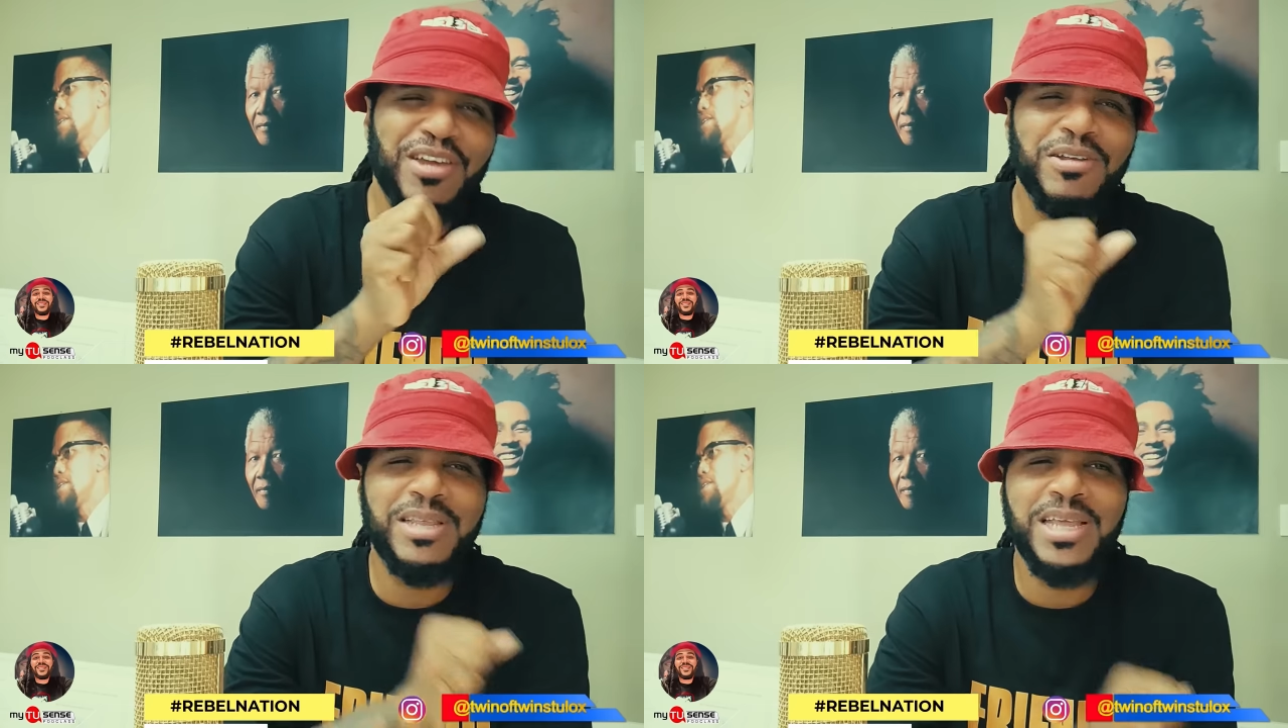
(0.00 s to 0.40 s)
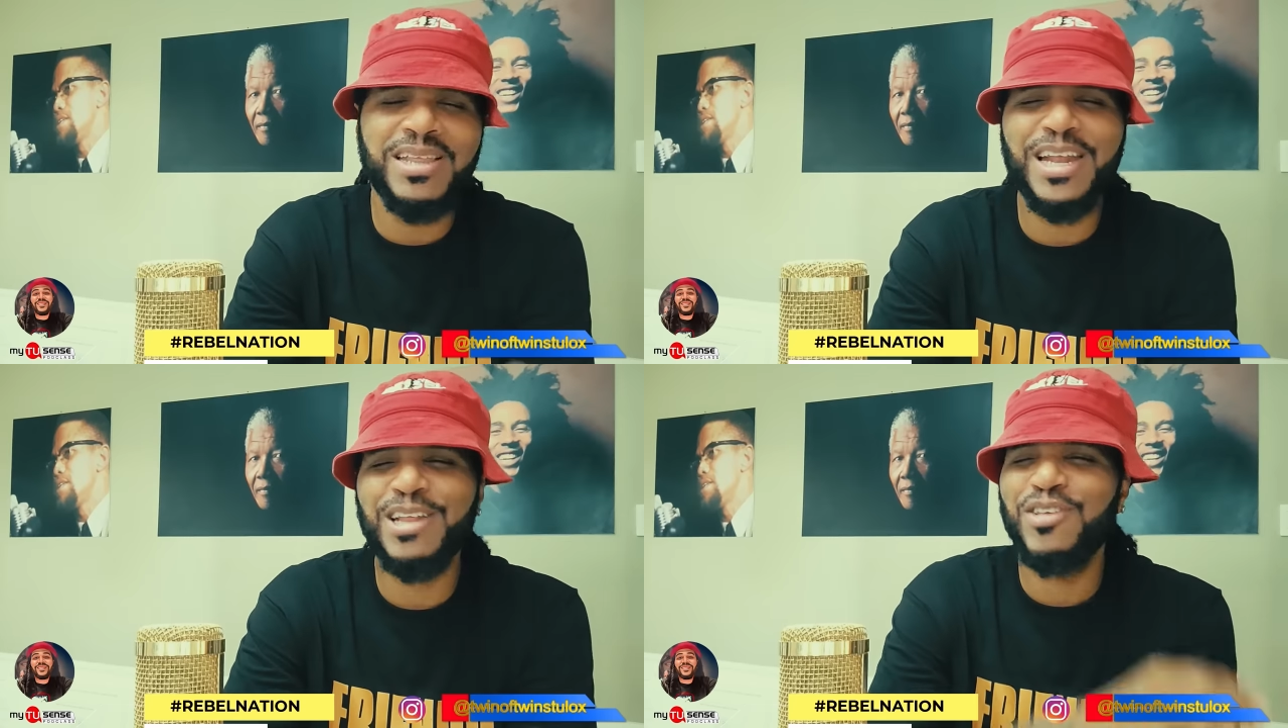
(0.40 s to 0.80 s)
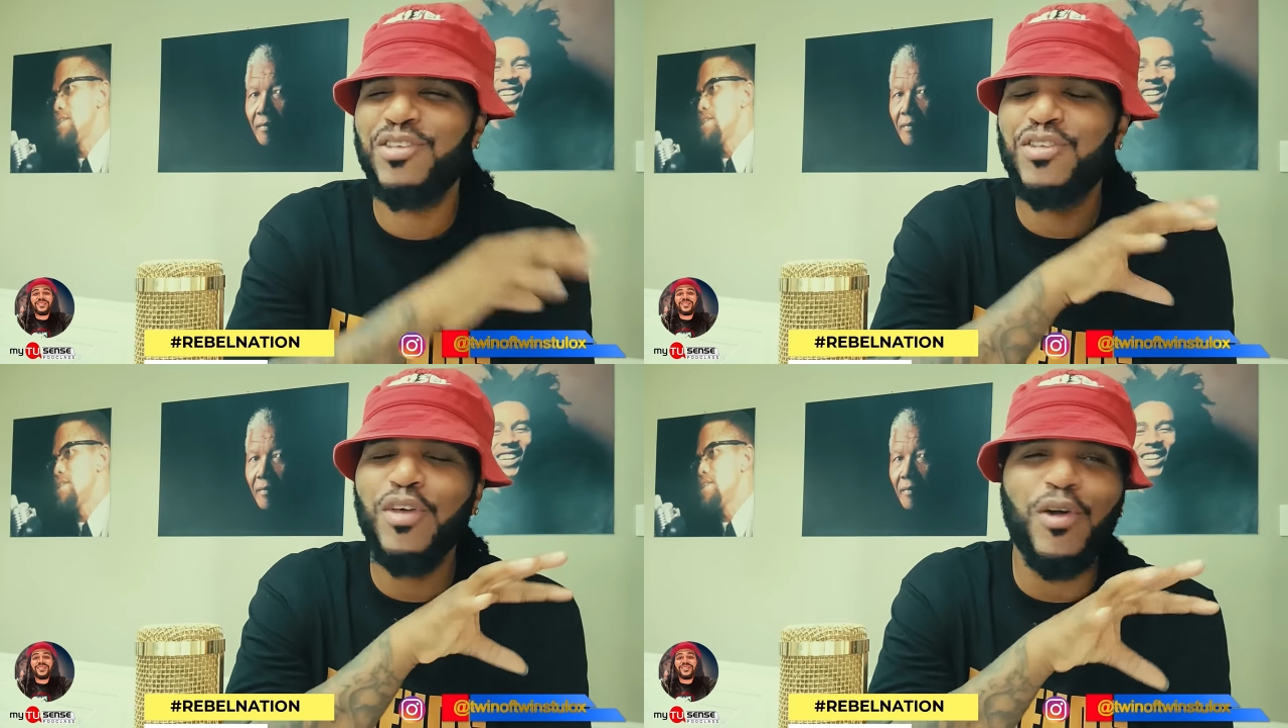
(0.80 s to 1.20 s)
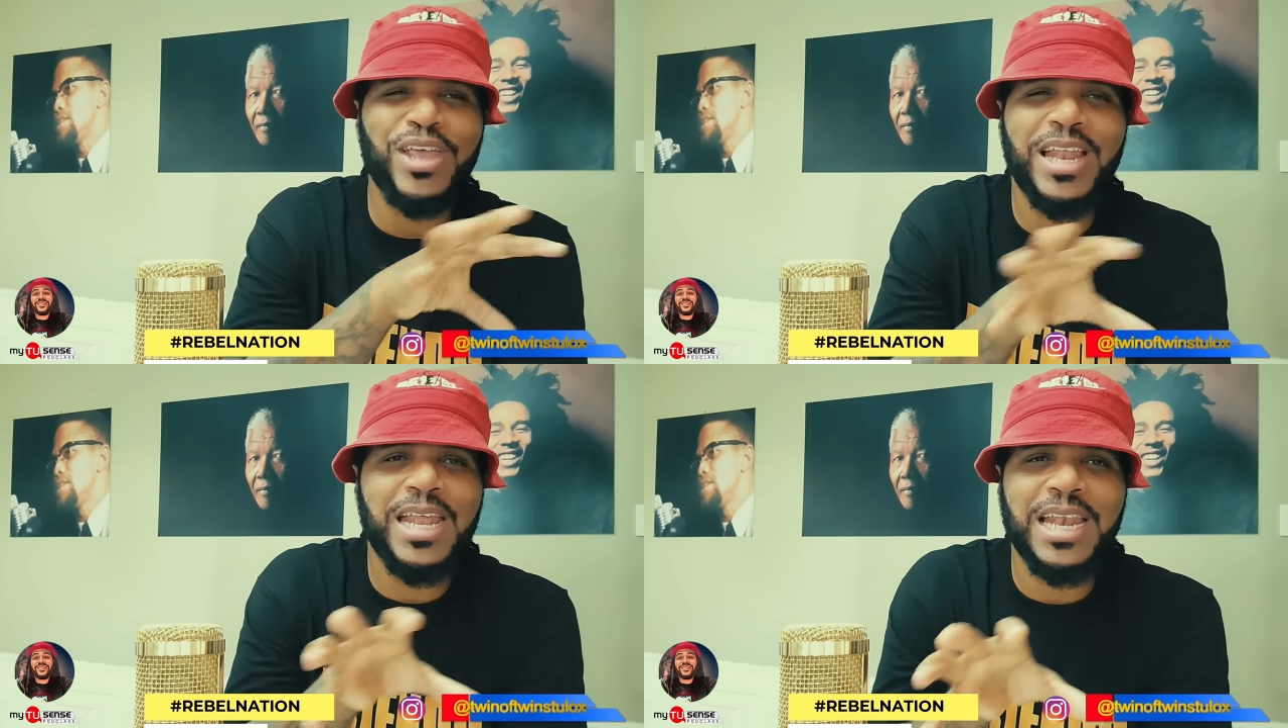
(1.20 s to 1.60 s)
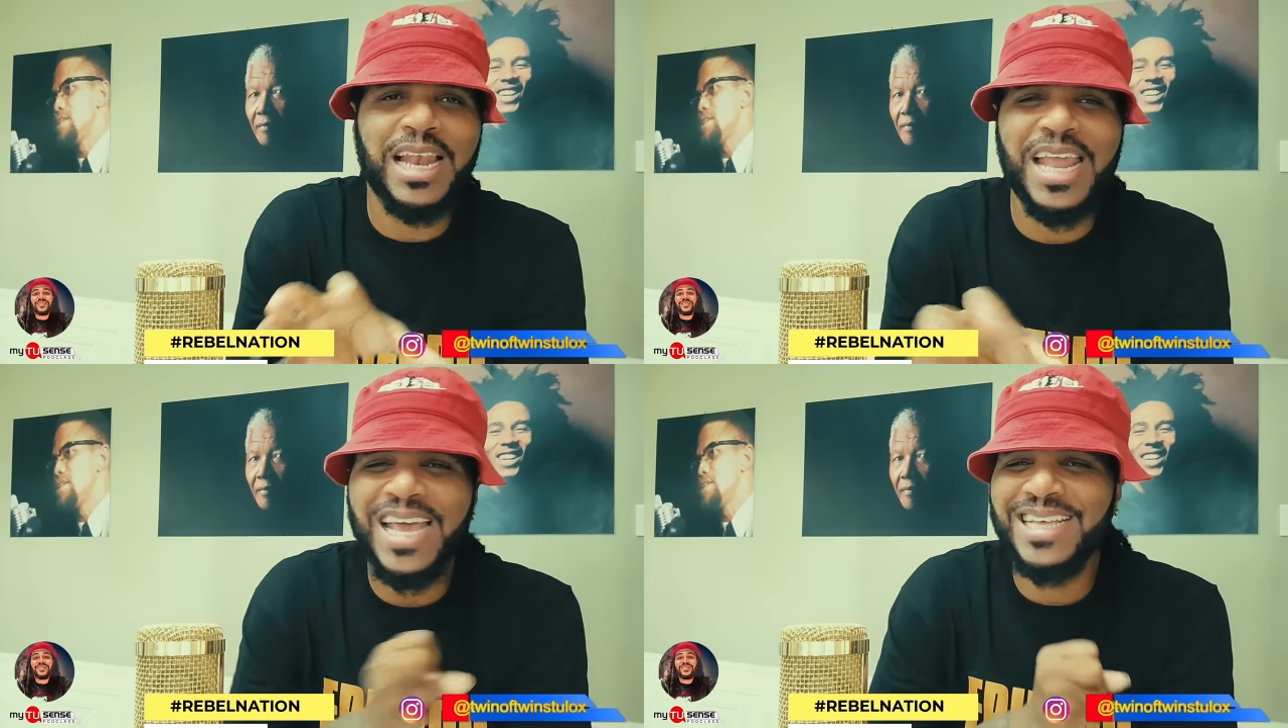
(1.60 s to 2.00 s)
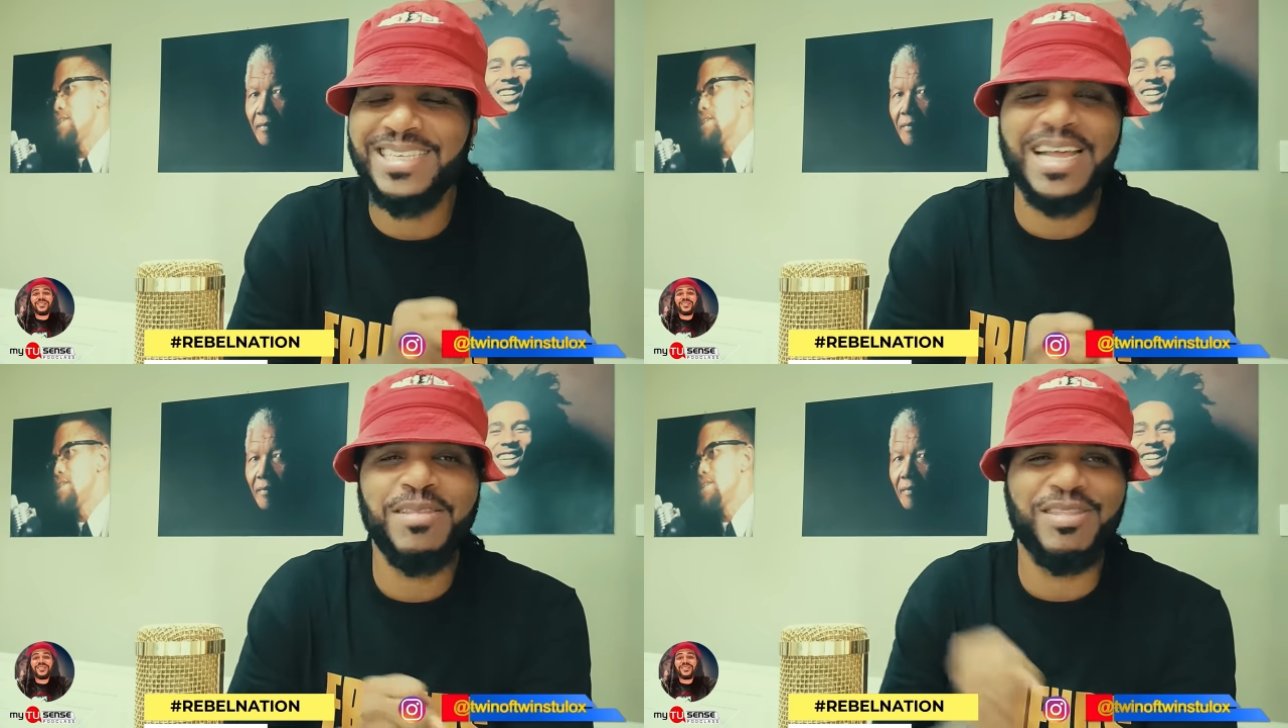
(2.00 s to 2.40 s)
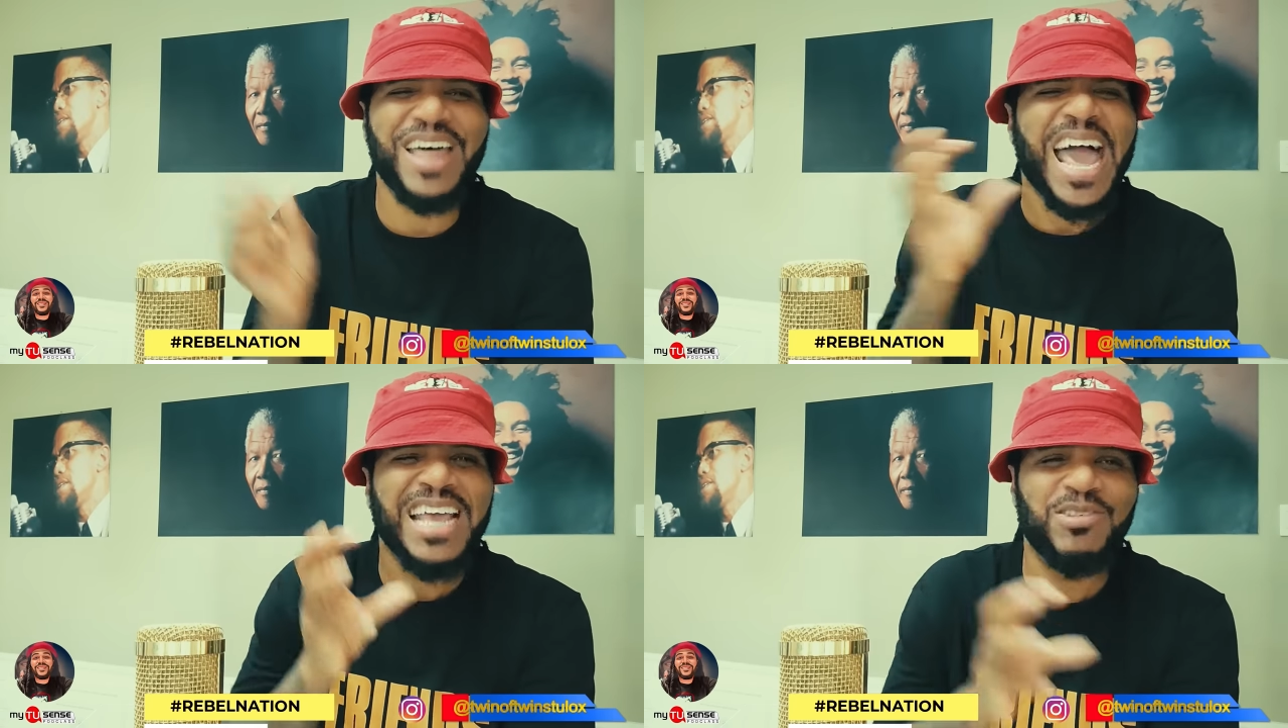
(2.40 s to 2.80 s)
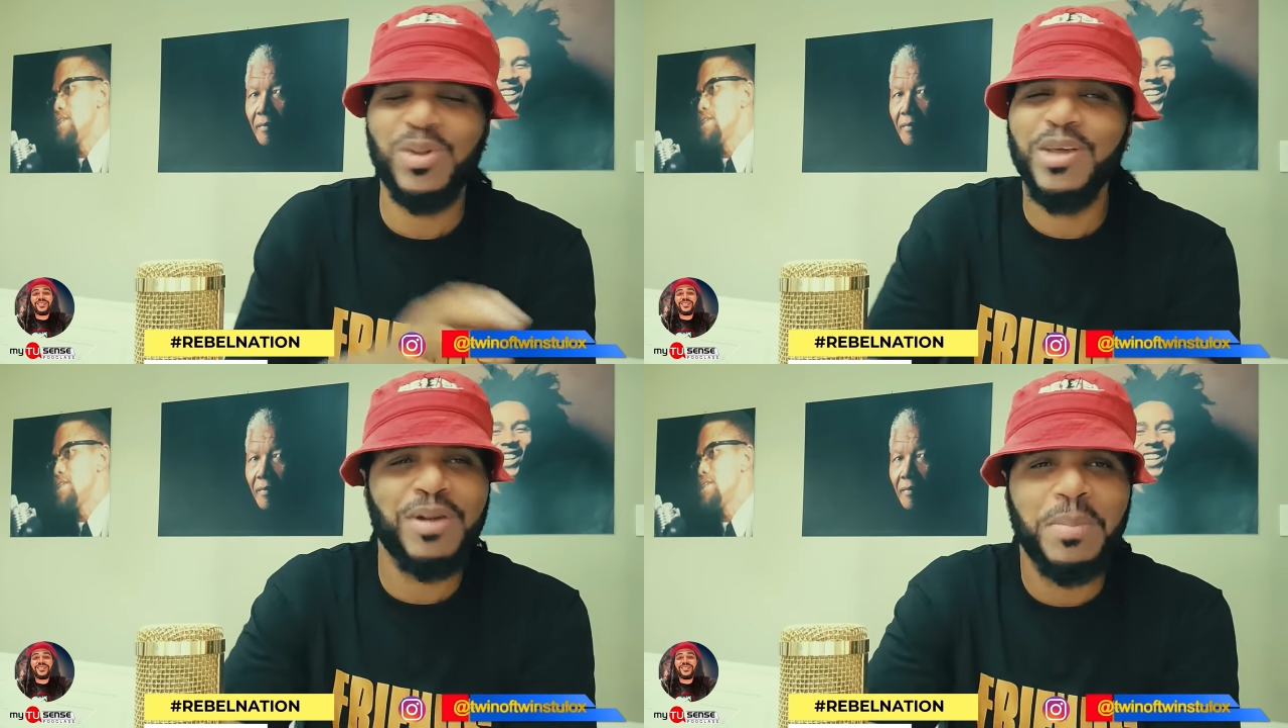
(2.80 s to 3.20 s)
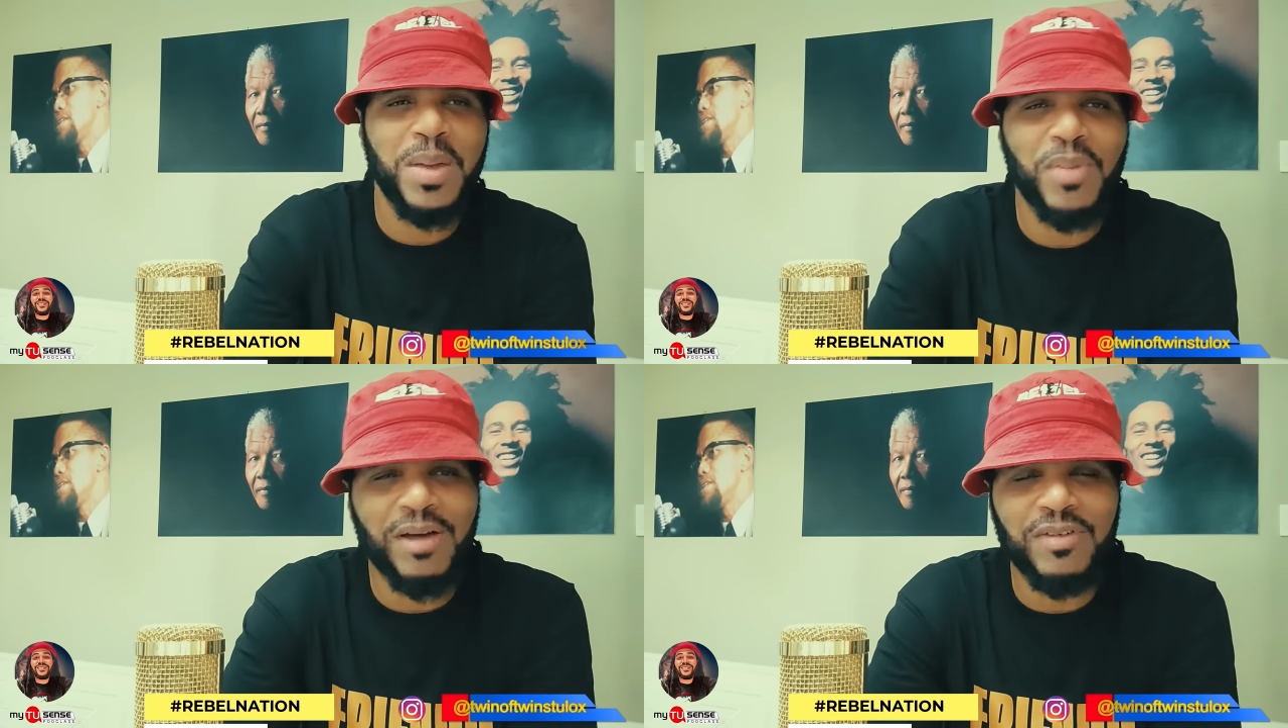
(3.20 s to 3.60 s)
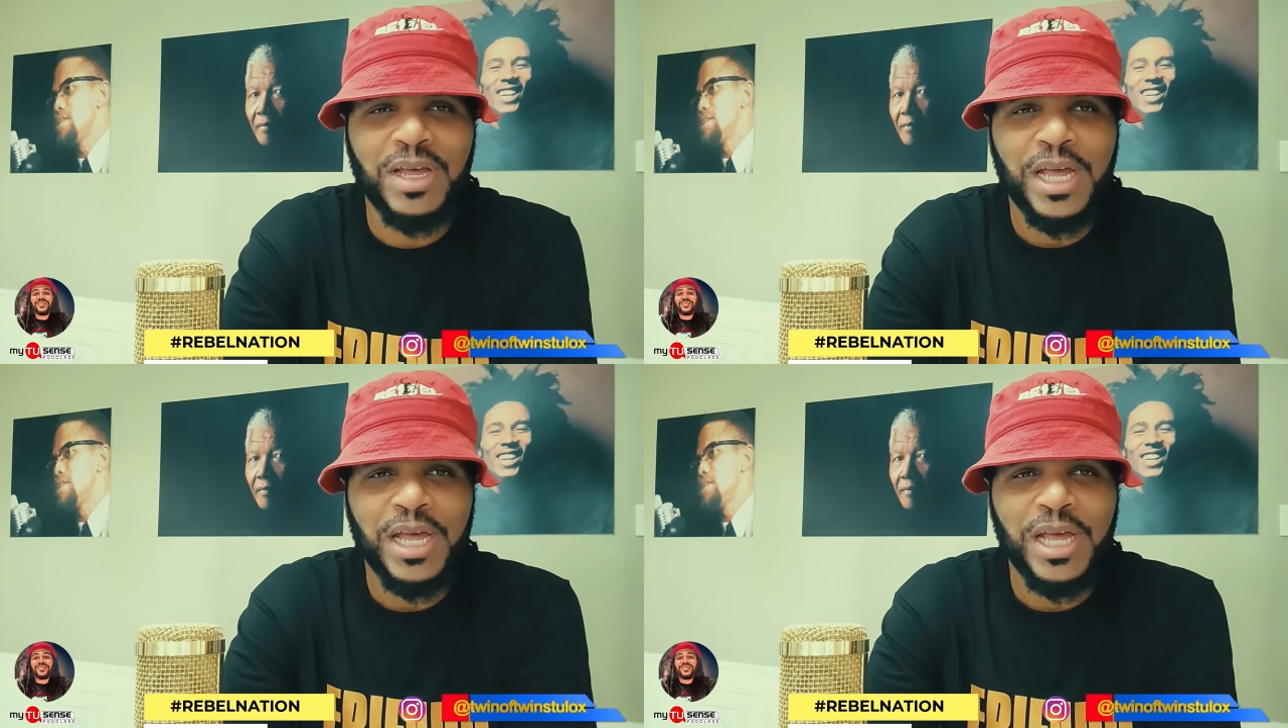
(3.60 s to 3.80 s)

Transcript: your teeth in the succulent legs and thighs where the crab them have.